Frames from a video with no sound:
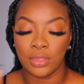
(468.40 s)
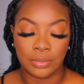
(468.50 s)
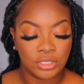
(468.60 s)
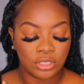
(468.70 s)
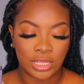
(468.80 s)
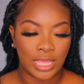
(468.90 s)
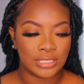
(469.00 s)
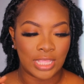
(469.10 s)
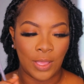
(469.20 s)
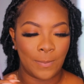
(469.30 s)
Let me show you
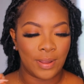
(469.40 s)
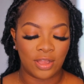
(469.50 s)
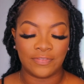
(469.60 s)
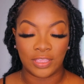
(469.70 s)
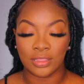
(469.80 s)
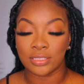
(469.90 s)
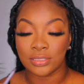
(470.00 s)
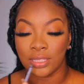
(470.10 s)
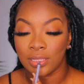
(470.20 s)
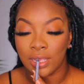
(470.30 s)
guys how perfect this
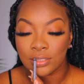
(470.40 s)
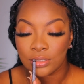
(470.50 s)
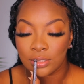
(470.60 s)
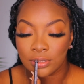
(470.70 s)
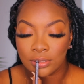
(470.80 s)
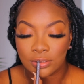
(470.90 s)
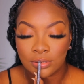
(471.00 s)
thing glides on.